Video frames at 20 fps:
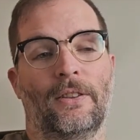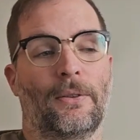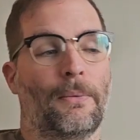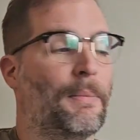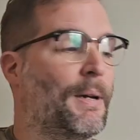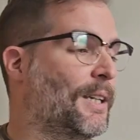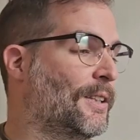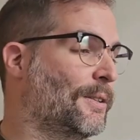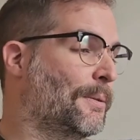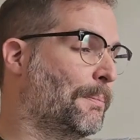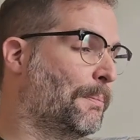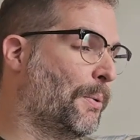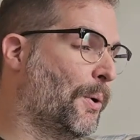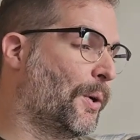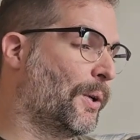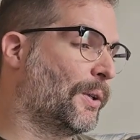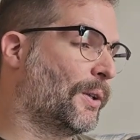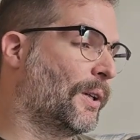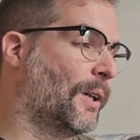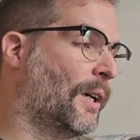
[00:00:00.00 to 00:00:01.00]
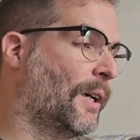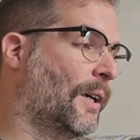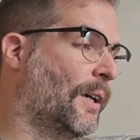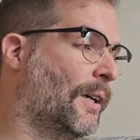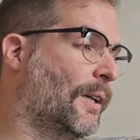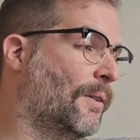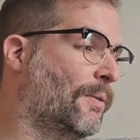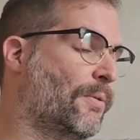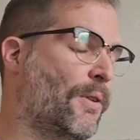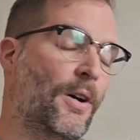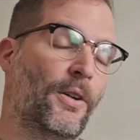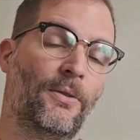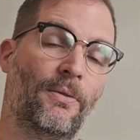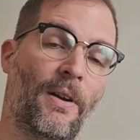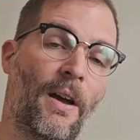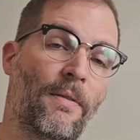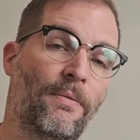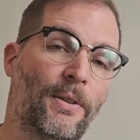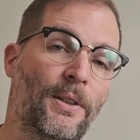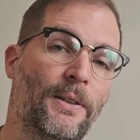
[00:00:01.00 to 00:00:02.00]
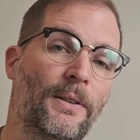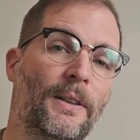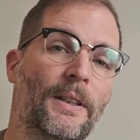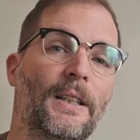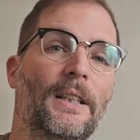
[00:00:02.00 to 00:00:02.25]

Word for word: amazing book, uh, Fires of Heaven.